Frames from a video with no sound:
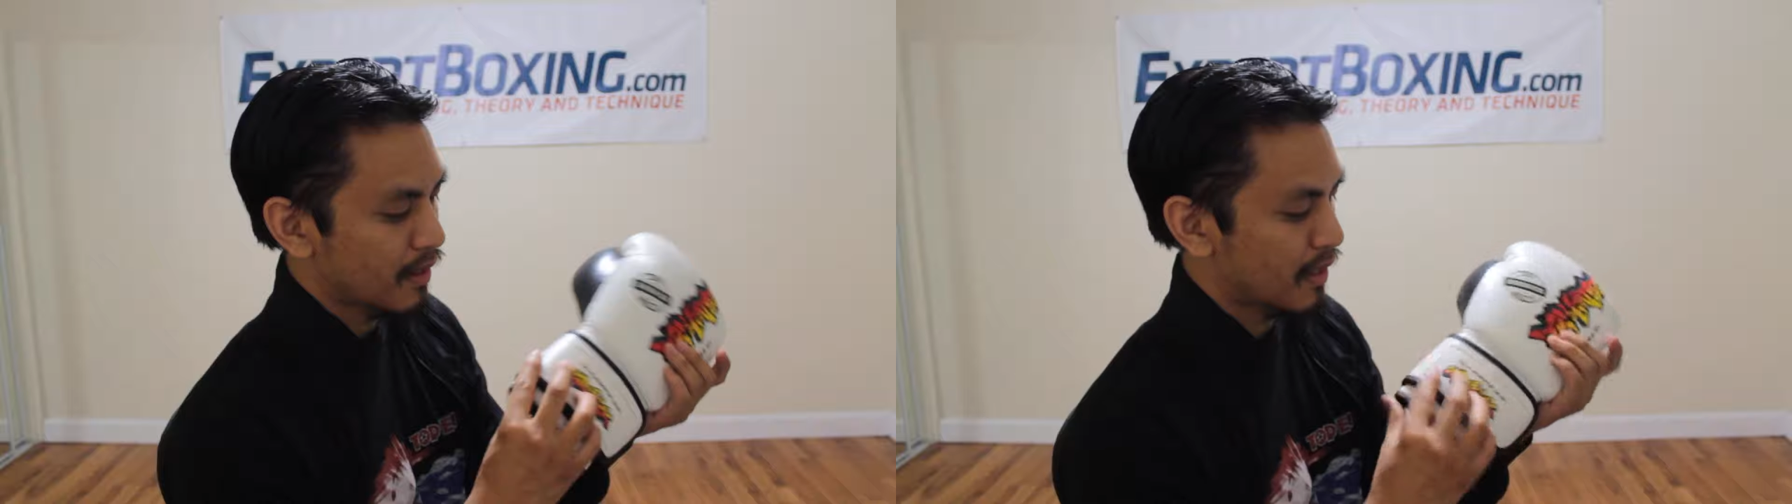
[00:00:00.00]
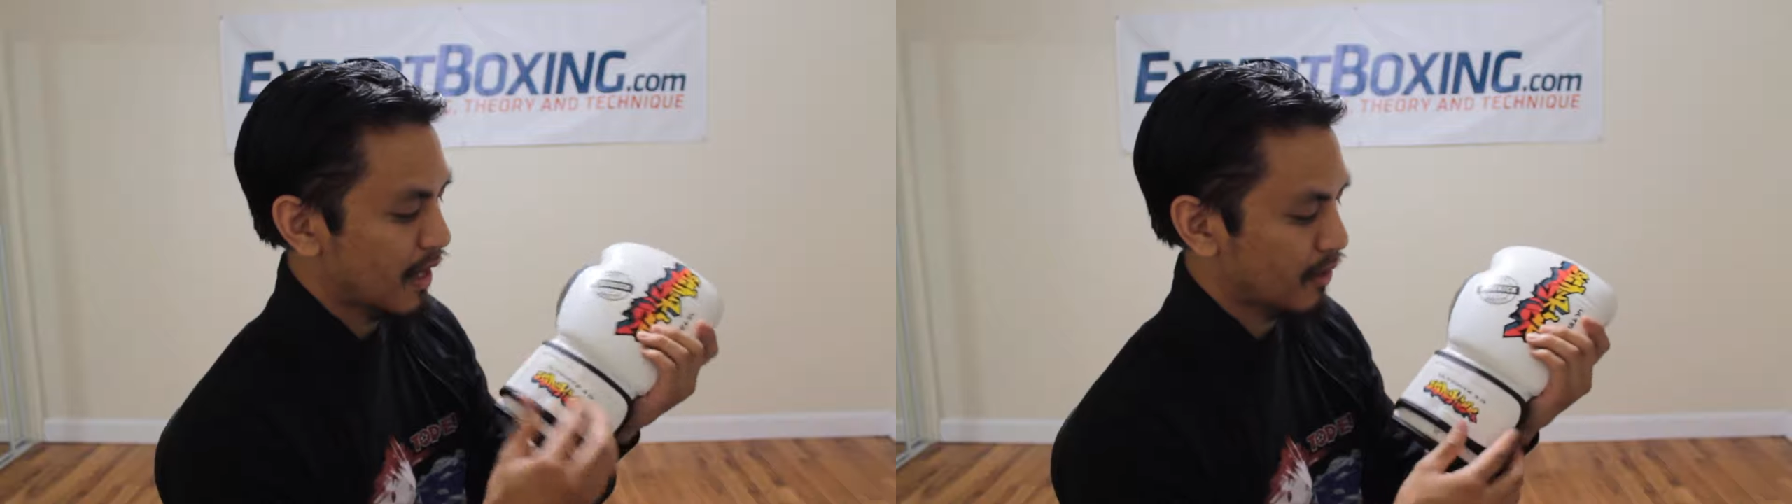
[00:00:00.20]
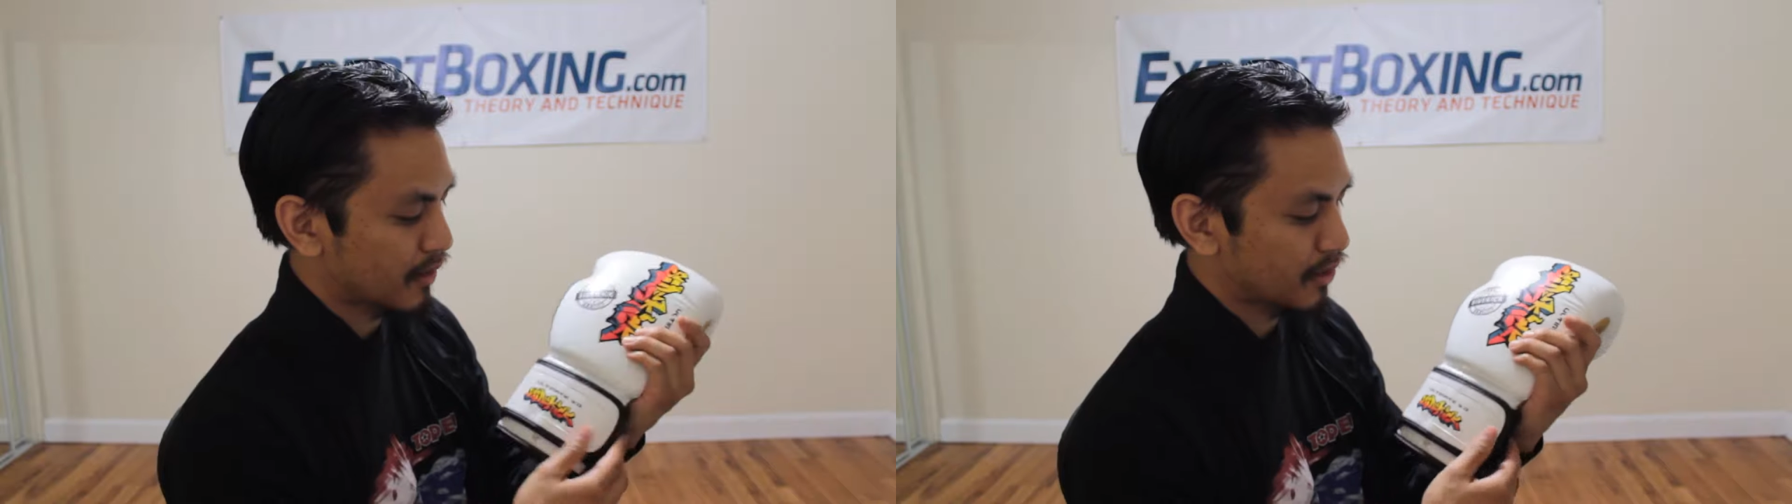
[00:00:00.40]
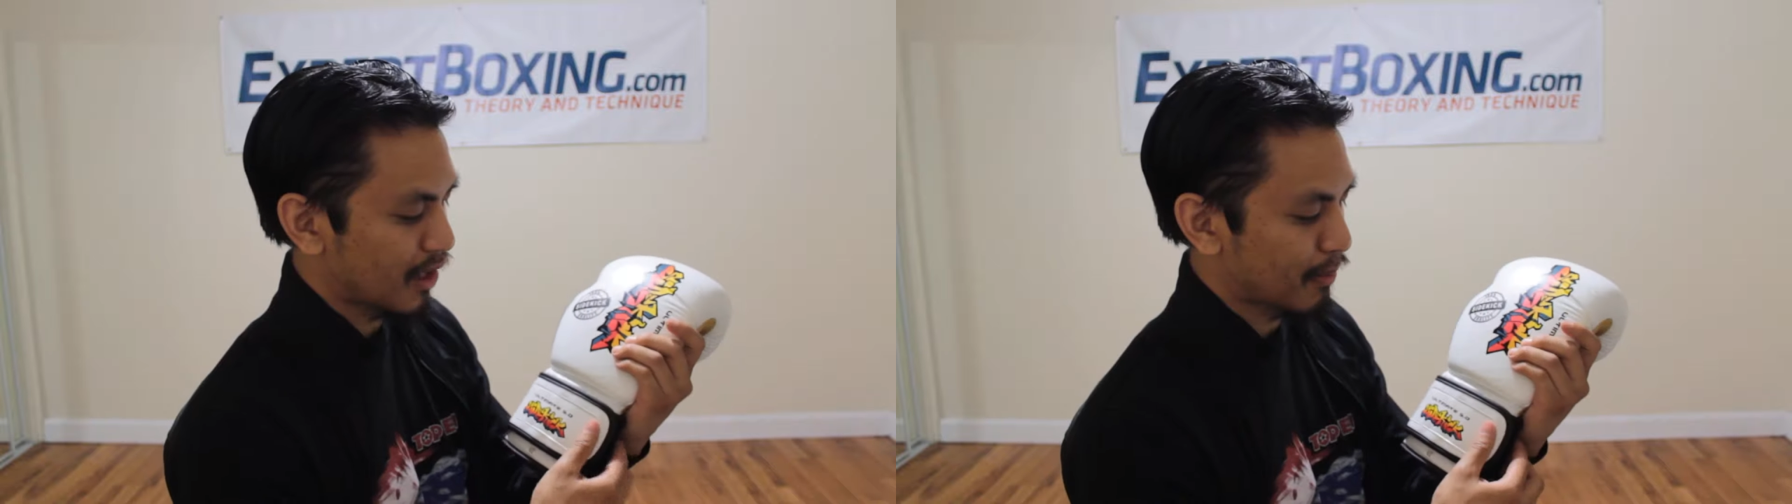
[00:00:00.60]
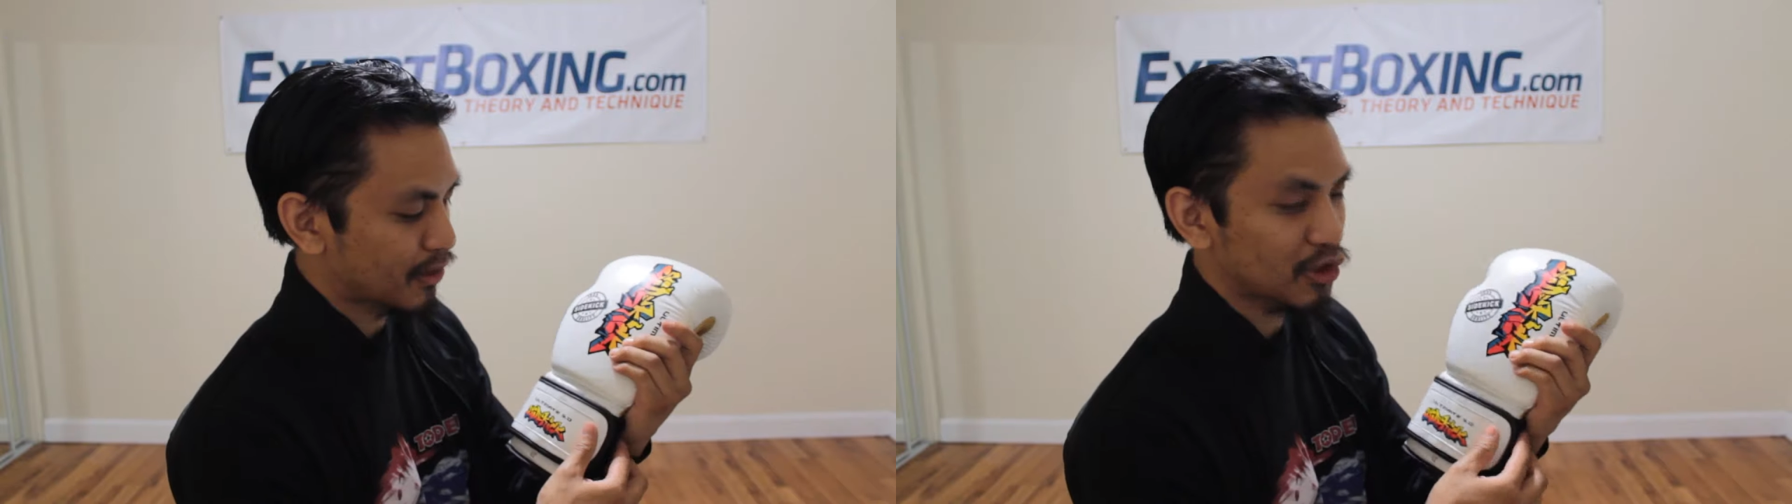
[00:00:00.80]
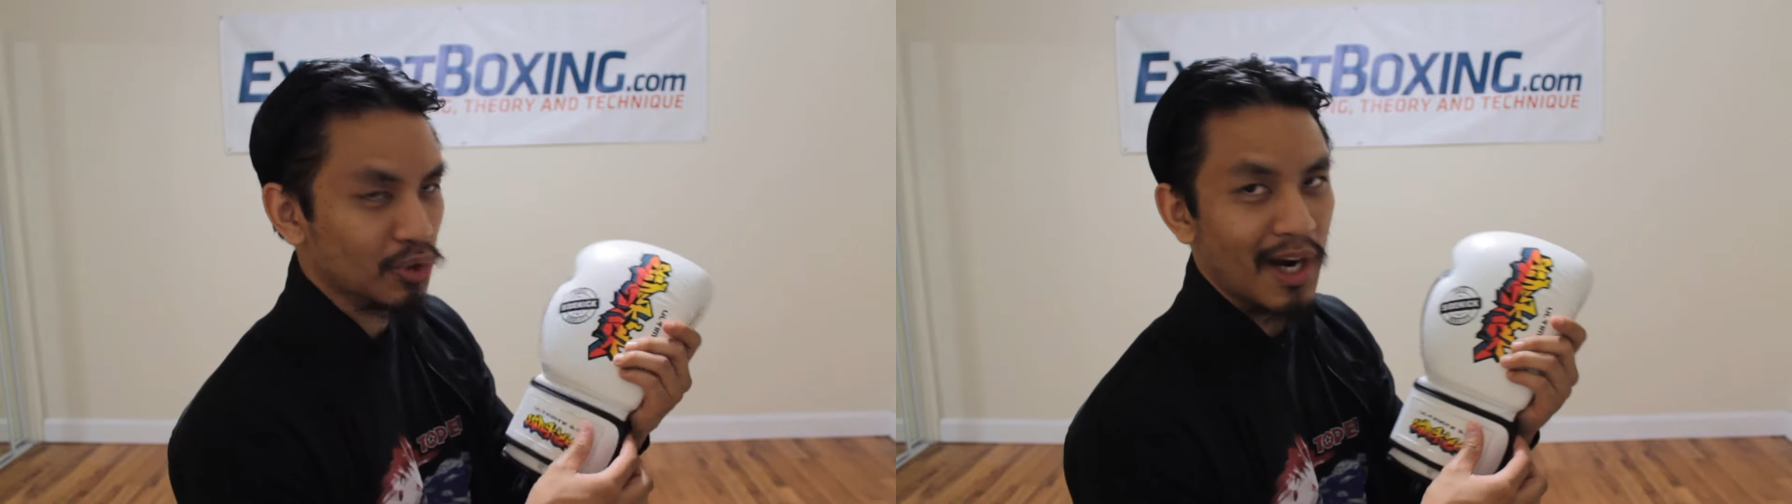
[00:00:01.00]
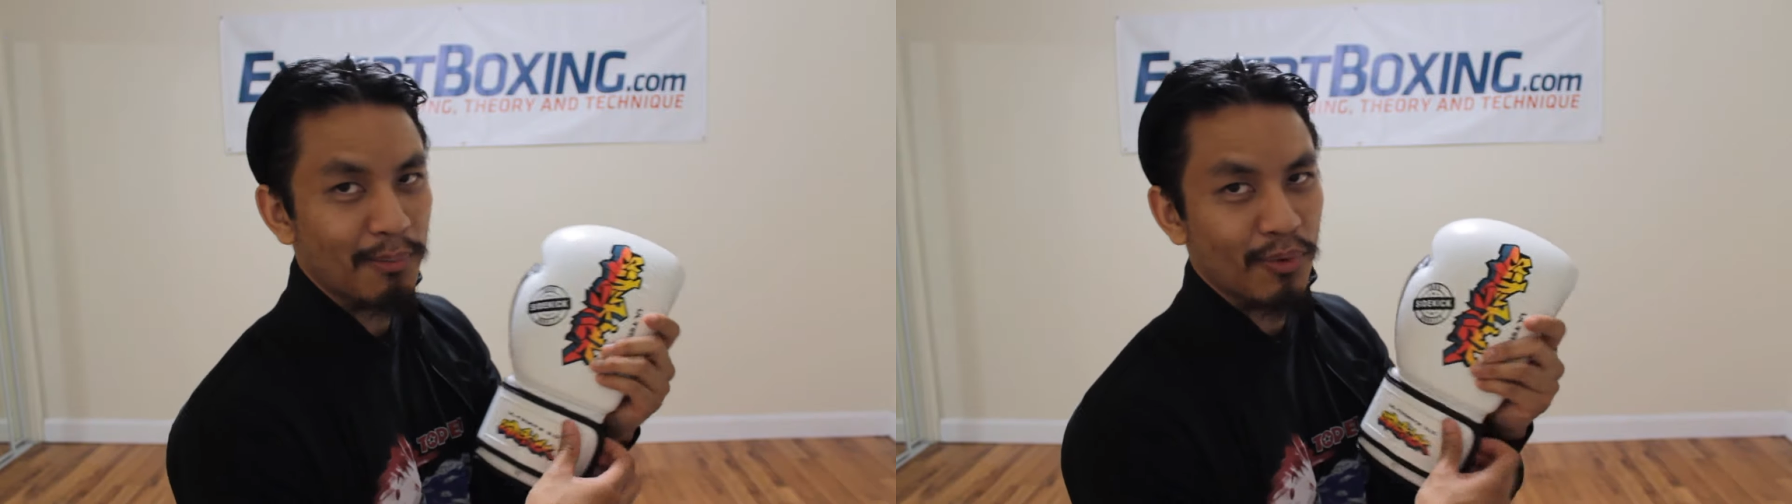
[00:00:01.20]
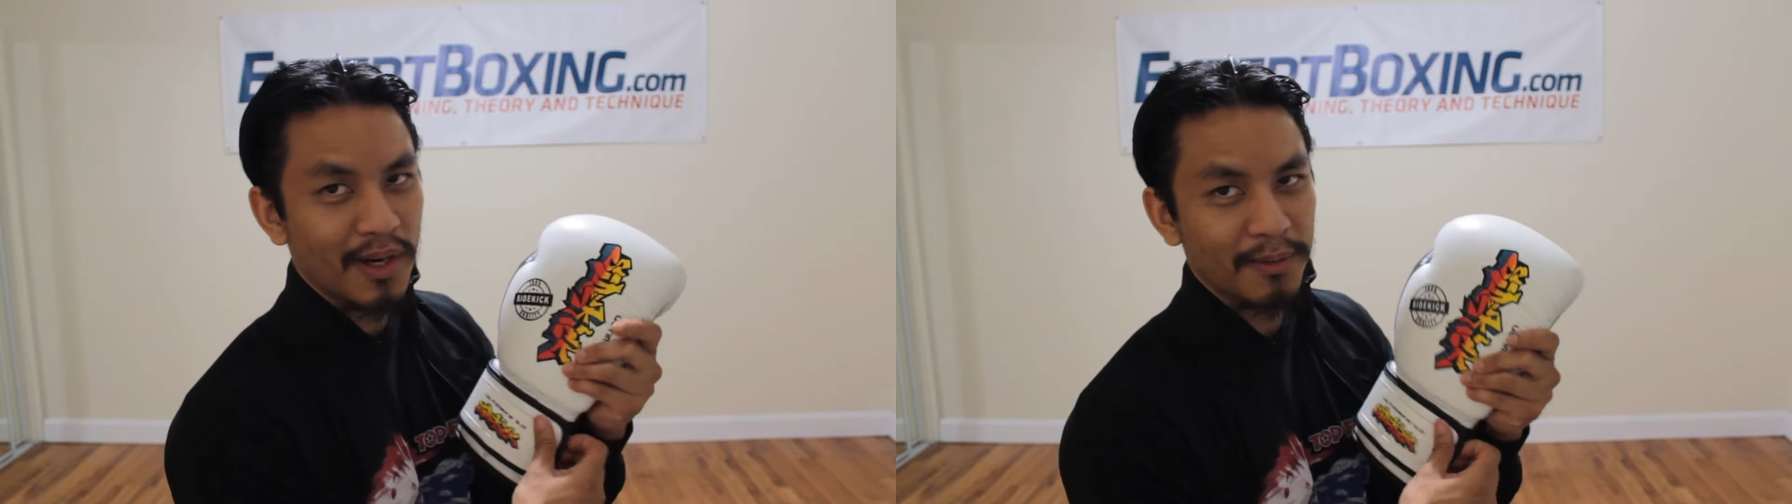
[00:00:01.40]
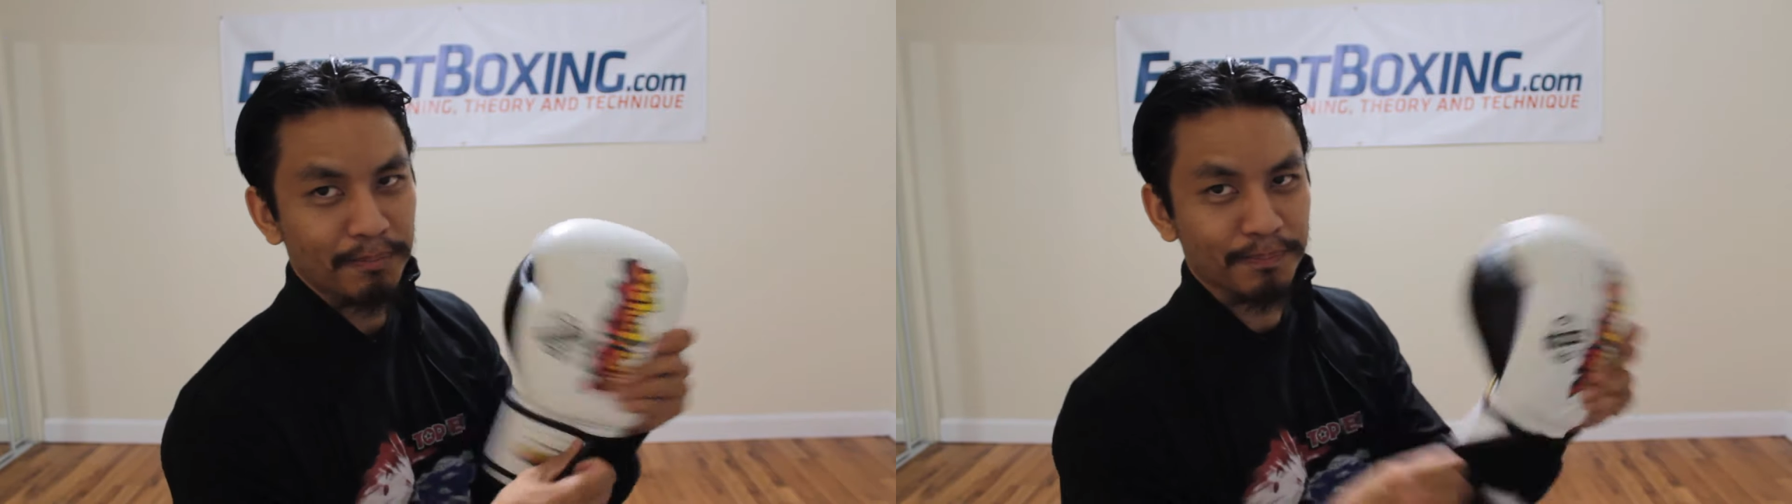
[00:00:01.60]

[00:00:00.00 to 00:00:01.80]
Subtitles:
Now let's talk about the strap, right?